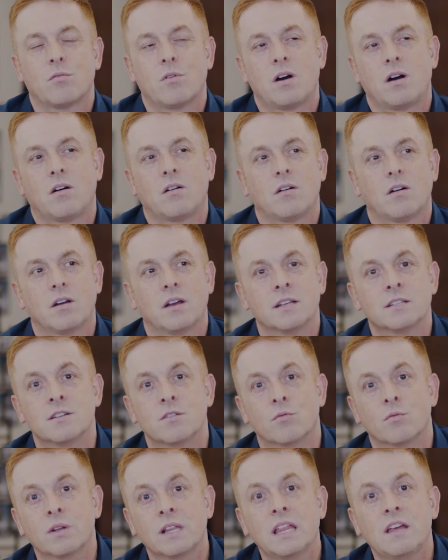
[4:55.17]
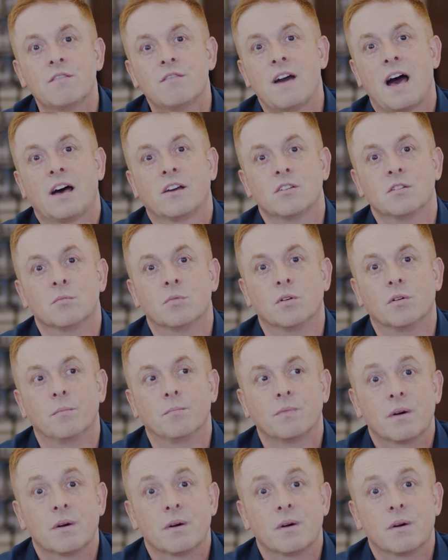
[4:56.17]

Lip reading: well, is it really valuable?